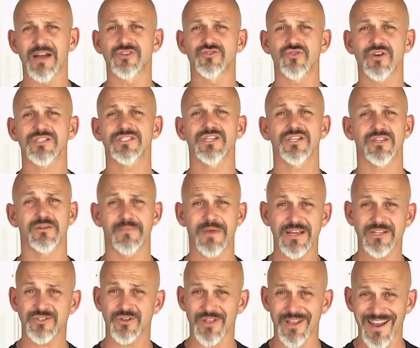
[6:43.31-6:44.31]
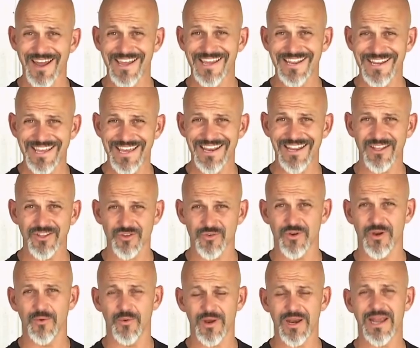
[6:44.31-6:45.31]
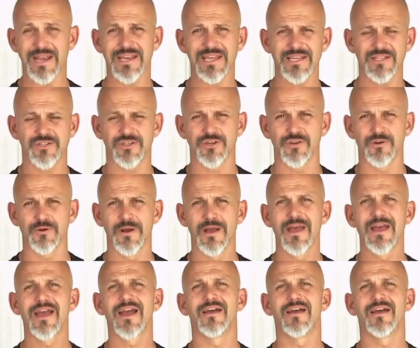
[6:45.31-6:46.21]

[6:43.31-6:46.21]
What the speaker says: I trust it to make sure that I can get into it when I need to,